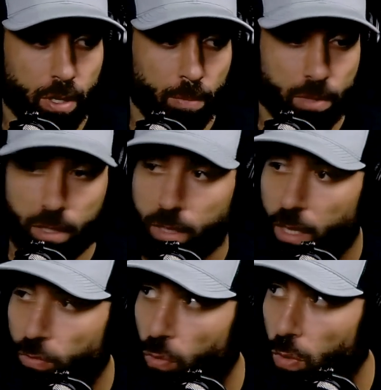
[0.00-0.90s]

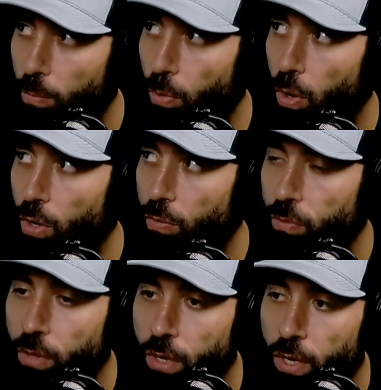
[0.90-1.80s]
successful and part of,
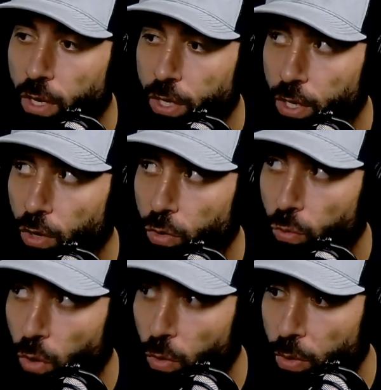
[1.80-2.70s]

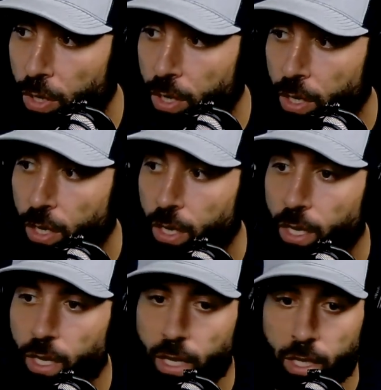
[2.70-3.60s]
growing
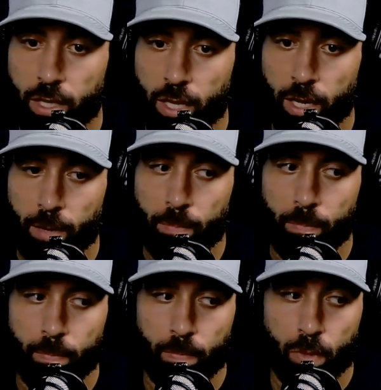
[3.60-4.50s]
is
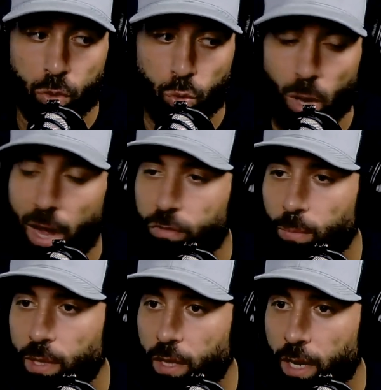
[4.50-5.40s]
you have to
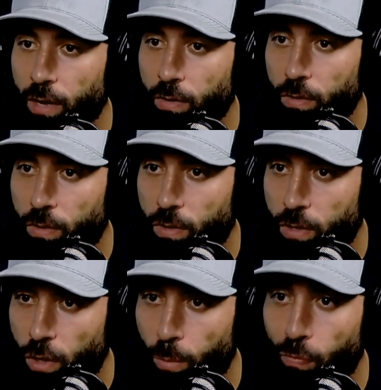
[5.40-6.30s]
be the nail,
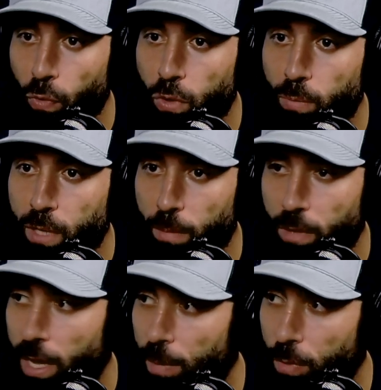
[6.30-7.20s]
before you become
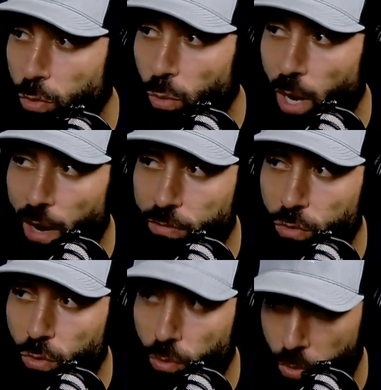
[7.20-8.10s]
the hammer. You have
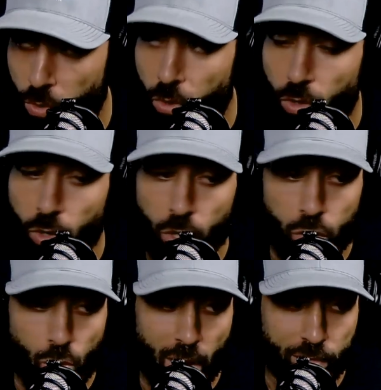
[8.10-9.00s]

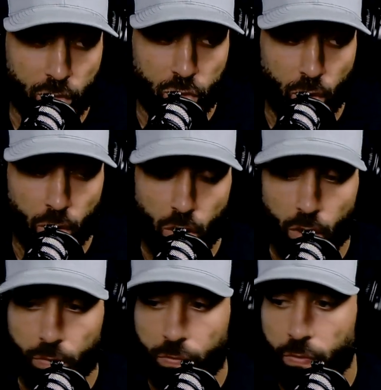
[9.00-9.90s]
to start
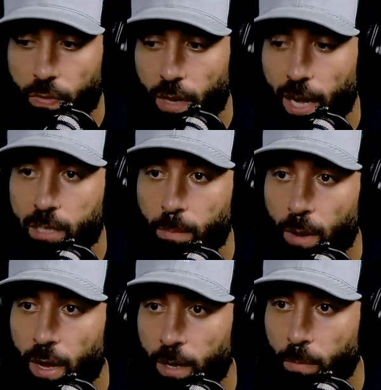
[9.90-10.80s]
off at the
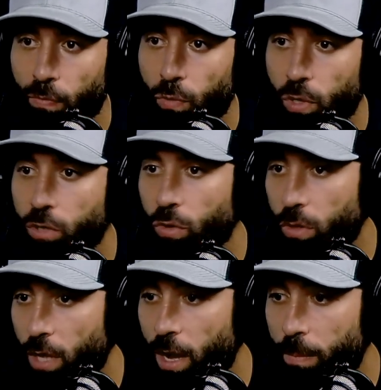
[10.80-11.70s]
bottom before you get to the
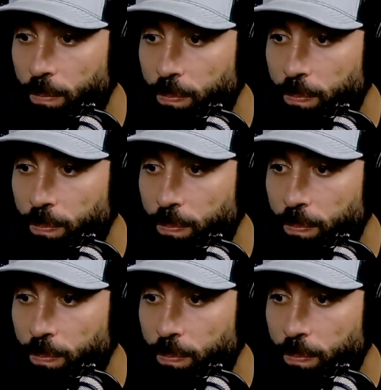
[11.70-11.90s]
top.